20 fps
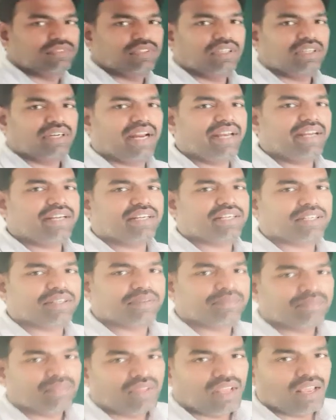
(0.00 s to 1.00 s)
right?
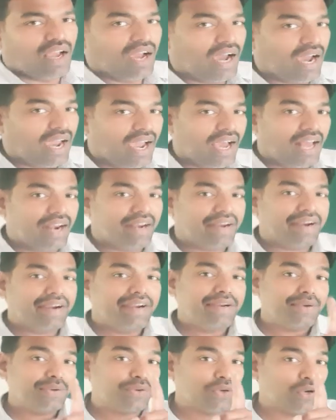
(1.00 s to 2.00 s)
I
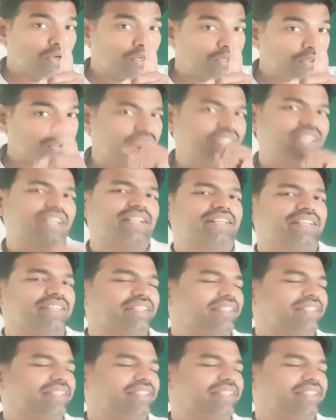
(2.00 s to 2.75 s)
already told you that